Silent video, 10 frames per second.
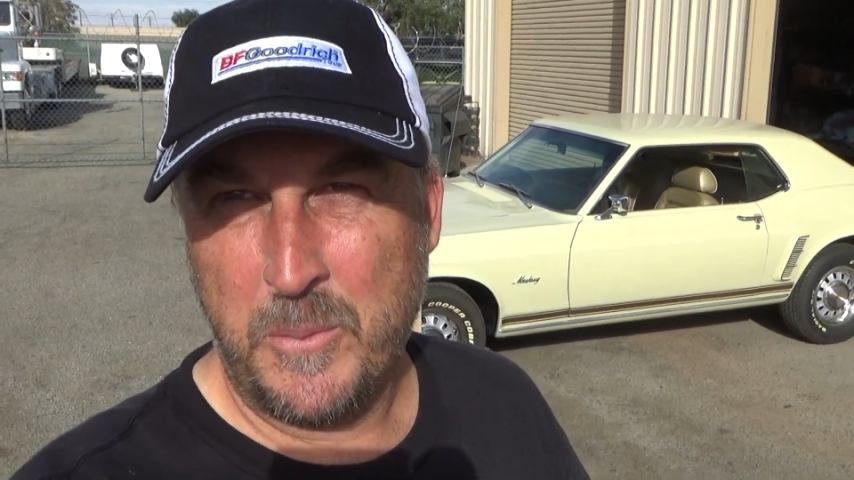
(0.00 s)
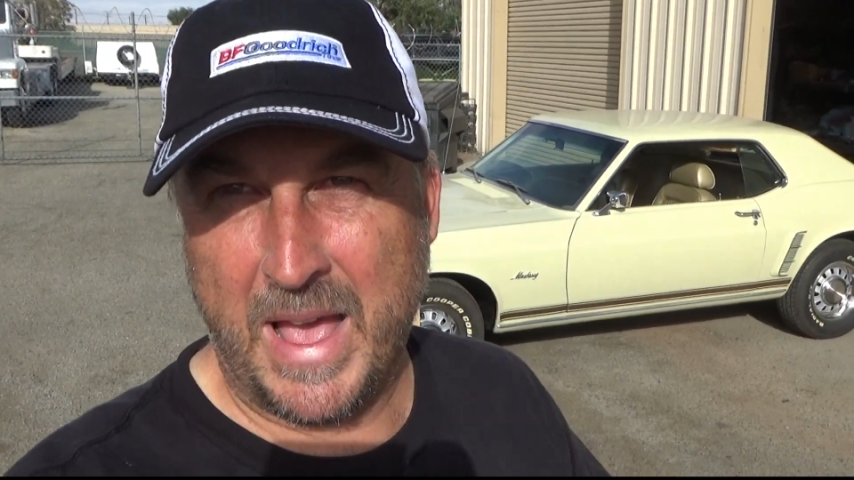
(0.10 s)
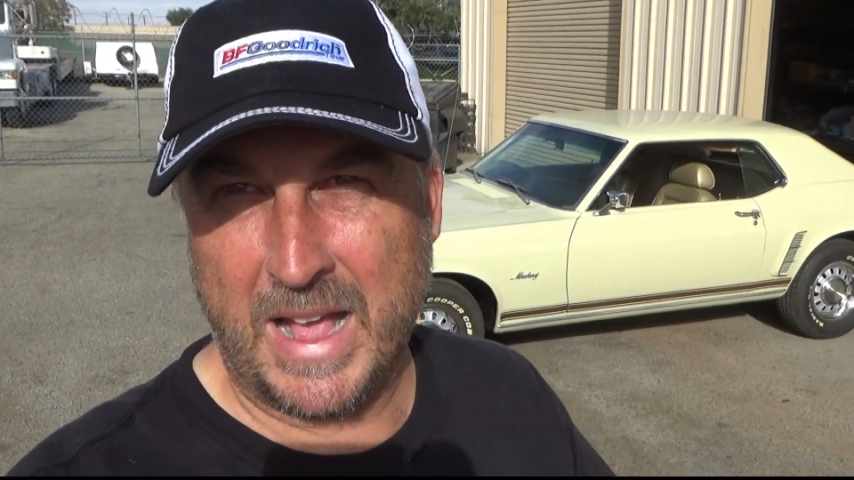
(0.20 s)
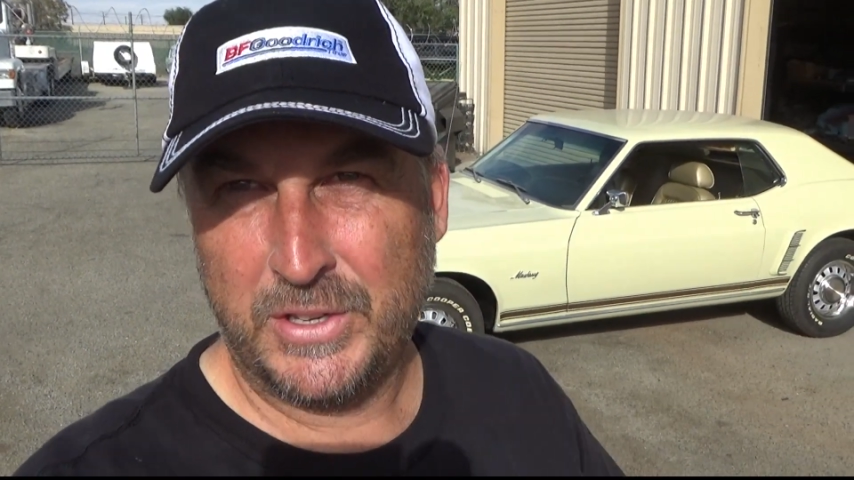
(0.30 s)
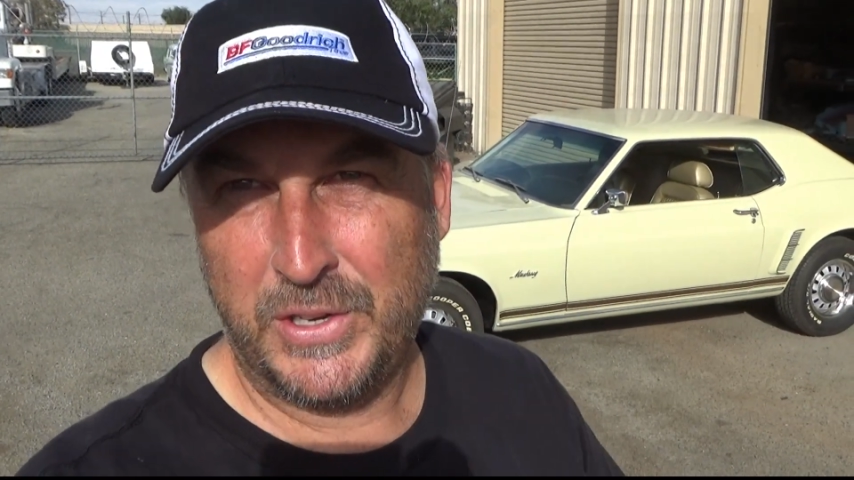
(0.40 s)

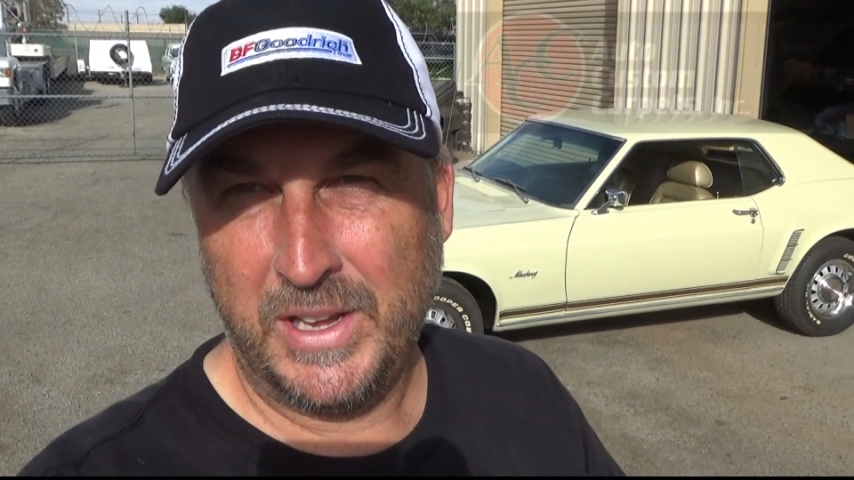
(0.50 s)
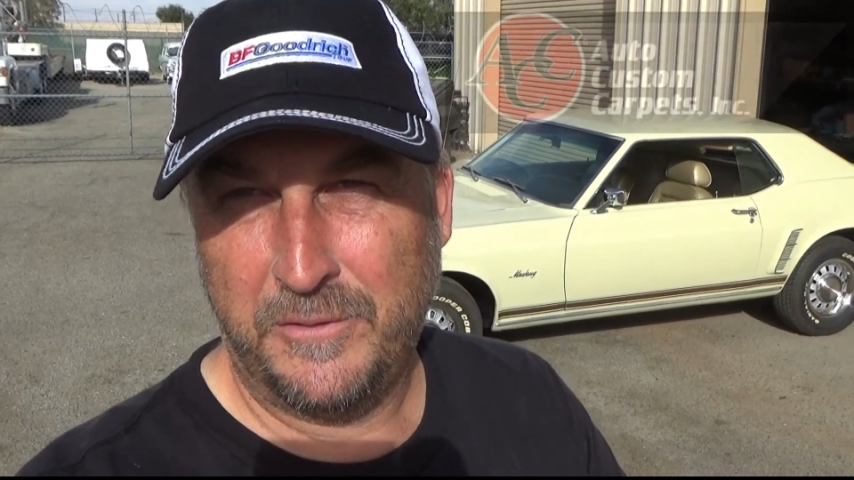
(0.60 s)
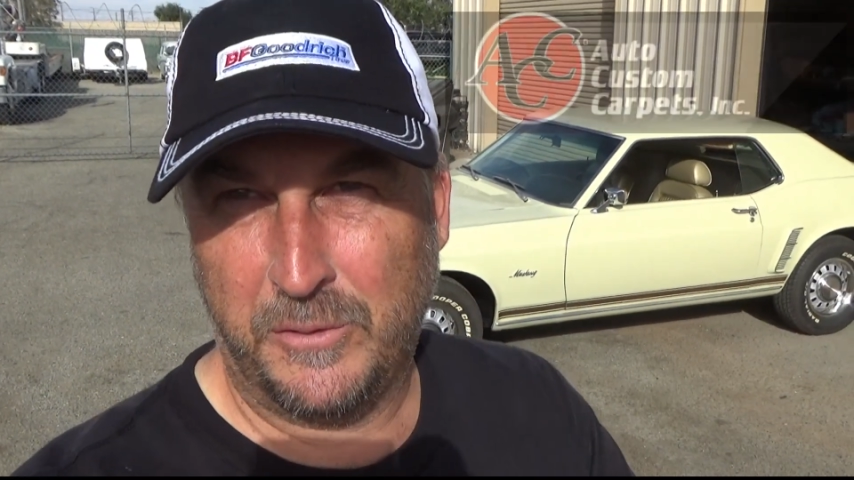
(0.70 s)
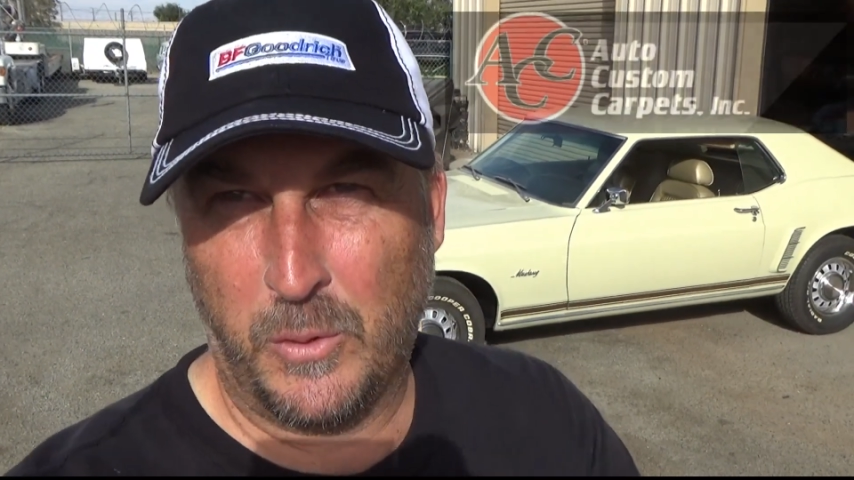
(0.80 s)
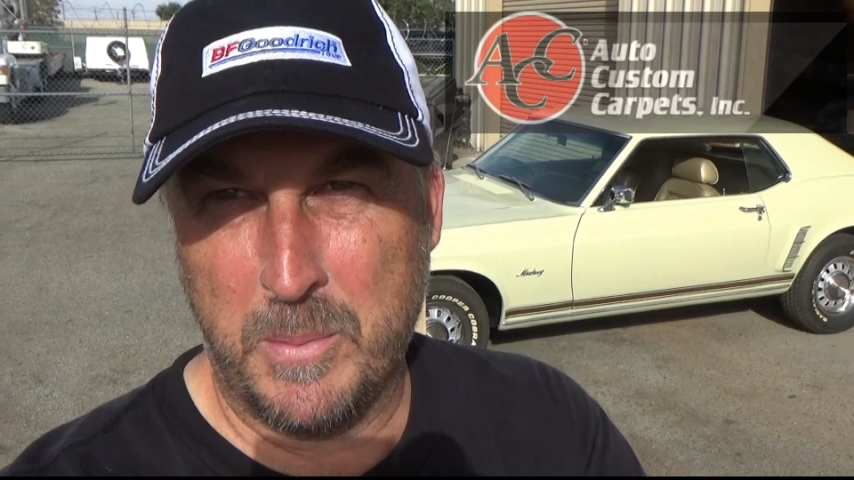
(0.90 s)
matching
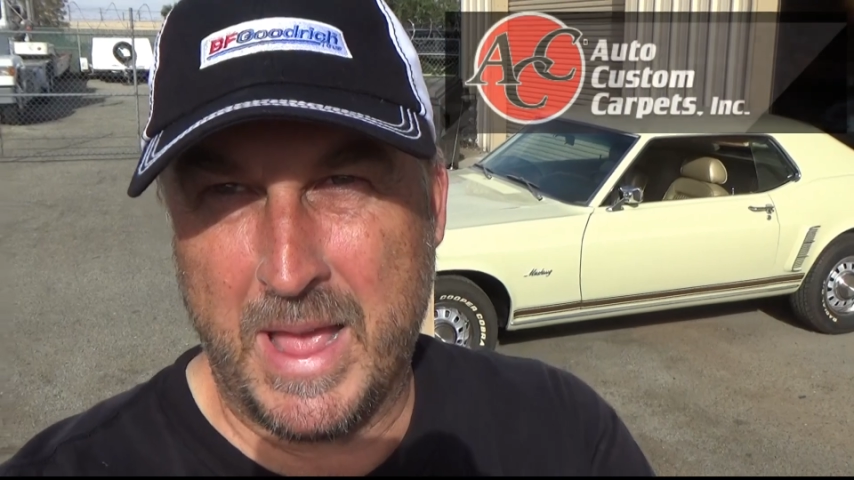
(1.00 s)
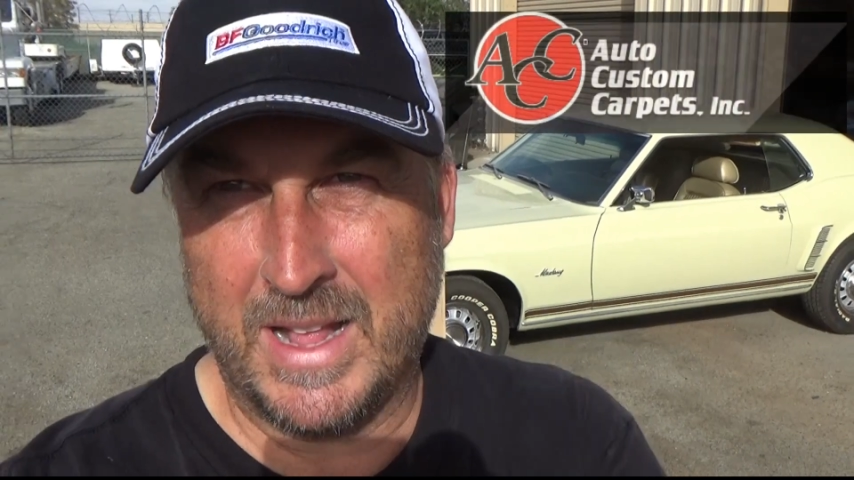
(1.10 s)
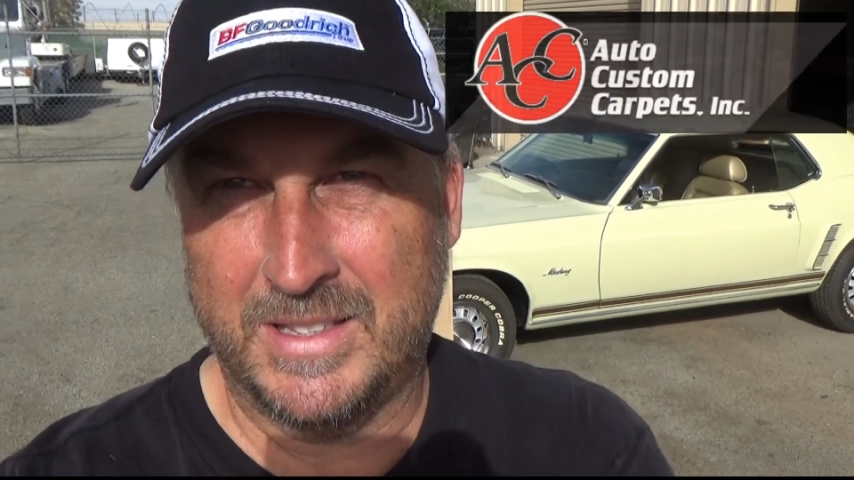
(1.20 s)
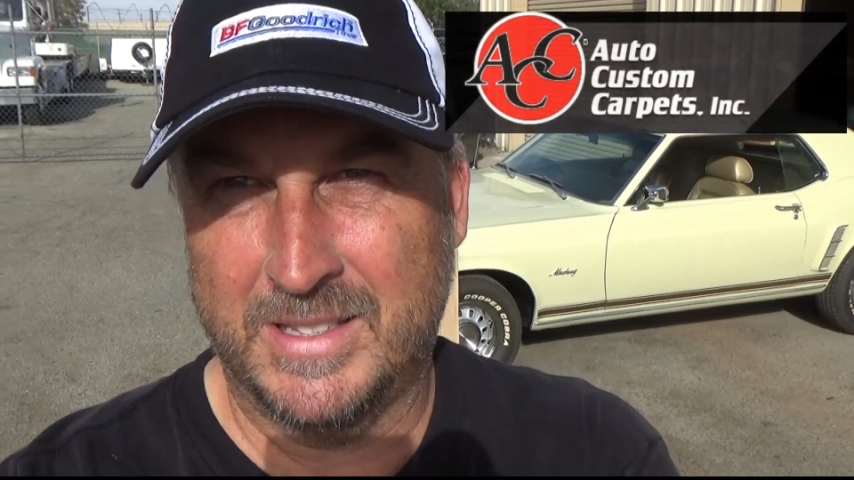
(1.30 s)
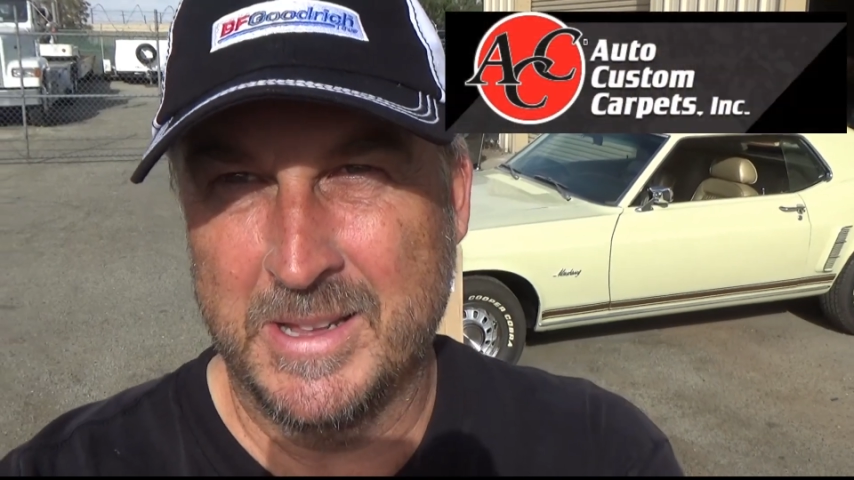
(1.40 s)
floor
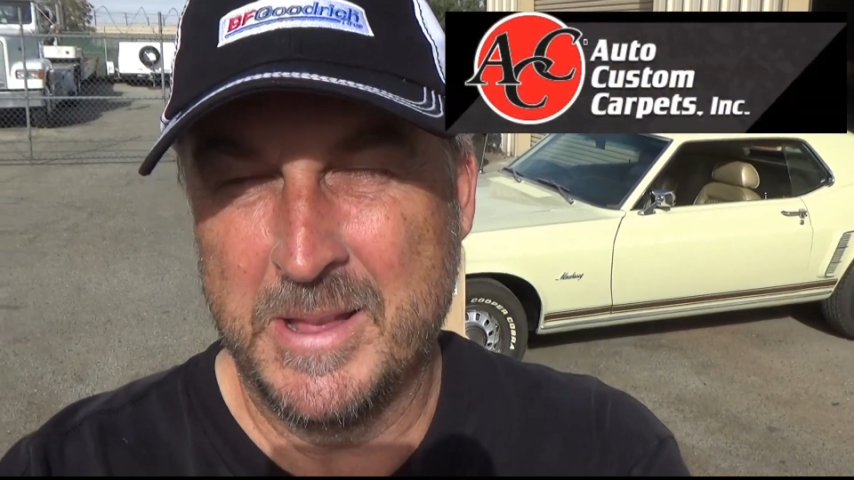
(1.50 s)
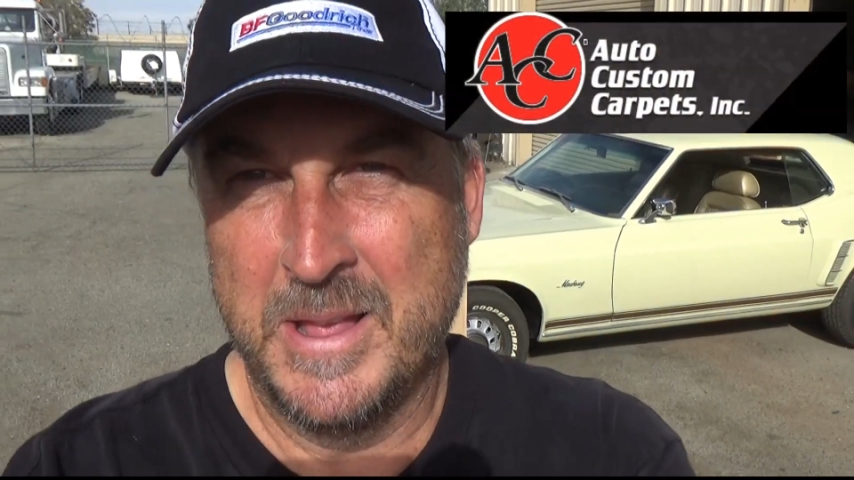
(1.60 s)
mats.